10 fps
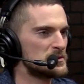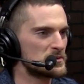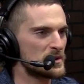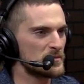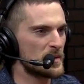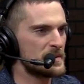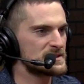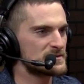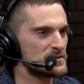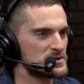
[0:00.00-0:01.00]
doing wrong with my
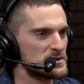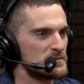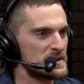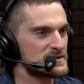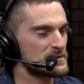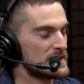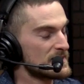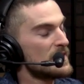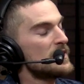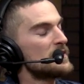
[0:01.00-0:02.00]
pistol. You're shooting pistol. You're
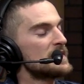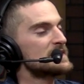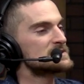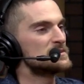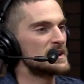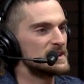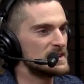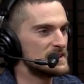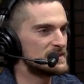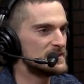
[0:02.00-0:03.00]
like, oh, that's what I
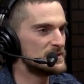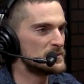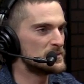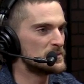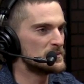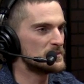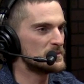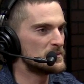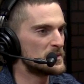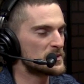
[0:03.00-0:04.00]
need to do
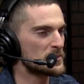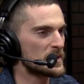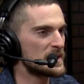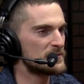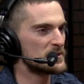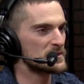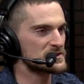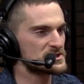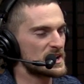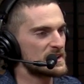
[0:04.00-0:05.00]
with the hmm. rifle or
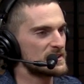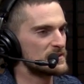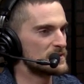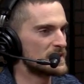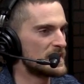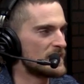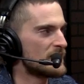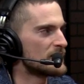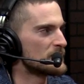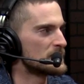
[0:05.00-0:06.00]
the shotgun or the
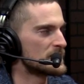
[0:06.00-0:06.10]
AR or